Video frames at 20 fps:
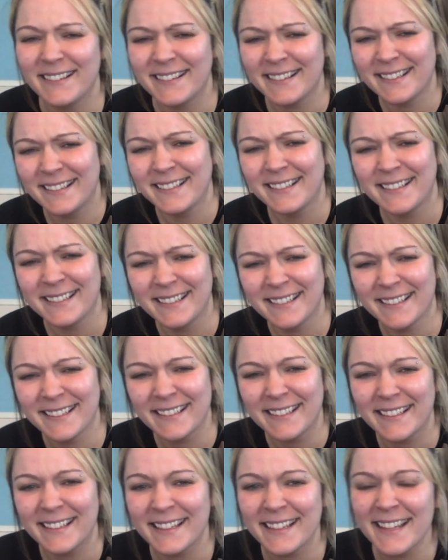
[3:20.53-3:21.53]

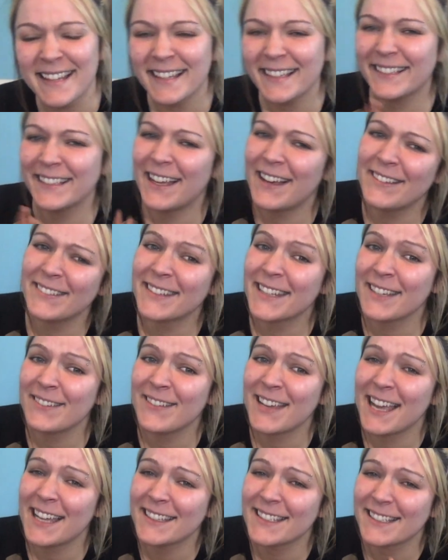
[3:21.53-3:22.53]
I don't think we
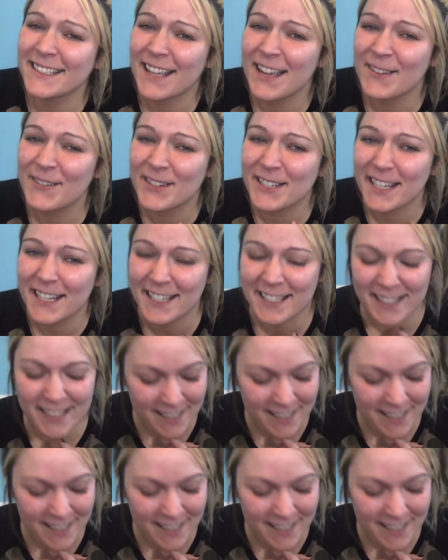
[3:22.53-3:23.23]
had this conversation.